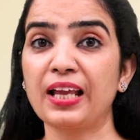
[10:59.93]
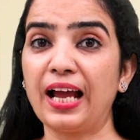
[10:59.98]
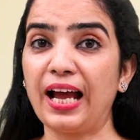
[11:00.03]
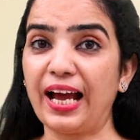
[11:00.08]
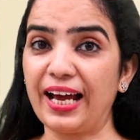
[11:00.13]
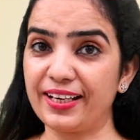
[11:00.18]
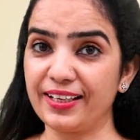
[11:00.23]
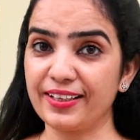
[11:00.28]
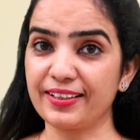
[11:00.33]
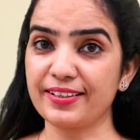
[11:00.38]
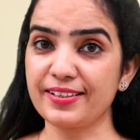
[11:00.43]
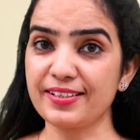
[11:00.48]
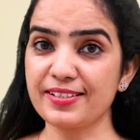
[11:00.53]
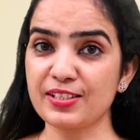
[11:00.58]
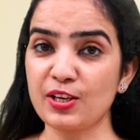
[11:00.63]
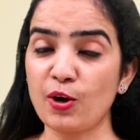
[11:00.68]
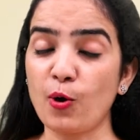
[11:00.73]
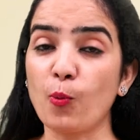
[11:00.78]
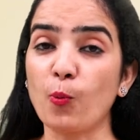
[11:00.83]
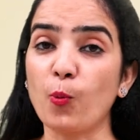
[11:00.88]
and it
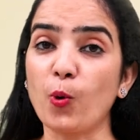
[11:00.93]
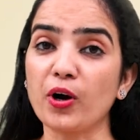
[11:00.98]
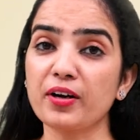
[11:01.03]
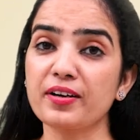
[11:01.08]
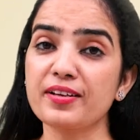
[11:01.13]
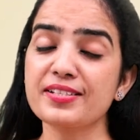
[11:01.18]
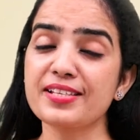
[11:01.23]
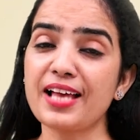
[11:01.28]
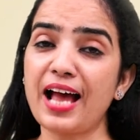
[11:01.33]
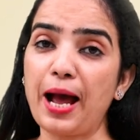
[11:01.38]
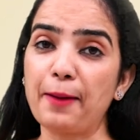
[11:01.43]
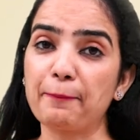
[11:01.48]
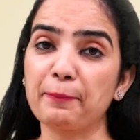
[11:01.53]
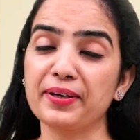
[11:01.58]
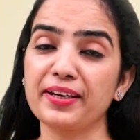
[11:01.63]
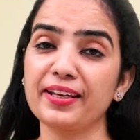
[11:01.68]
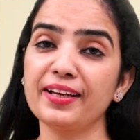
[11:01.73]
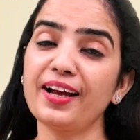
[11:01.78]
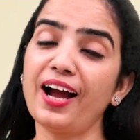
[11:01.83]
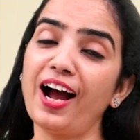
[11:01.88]
is what is
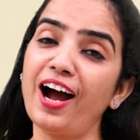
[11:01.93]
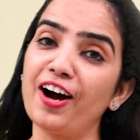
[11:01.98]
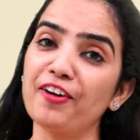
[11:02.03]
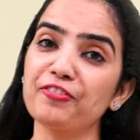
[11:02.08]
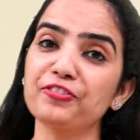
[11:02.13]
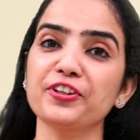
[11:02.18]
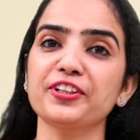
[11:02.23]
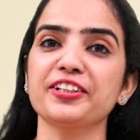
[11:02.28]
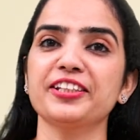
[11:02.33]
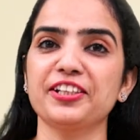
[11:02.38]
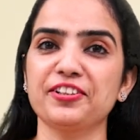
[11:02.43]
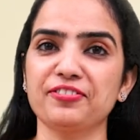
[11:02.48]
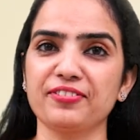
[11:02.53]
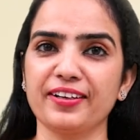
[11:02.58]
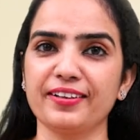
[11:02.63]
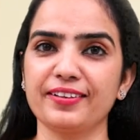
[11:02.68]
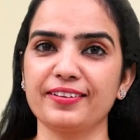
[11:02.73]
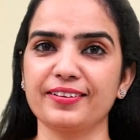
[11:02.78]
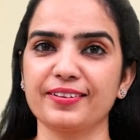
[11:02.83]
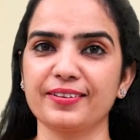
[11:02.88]
happening after the
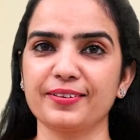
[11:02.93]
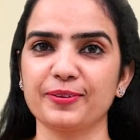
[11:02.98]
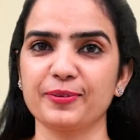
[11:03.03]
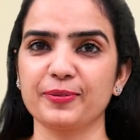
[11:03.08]
event.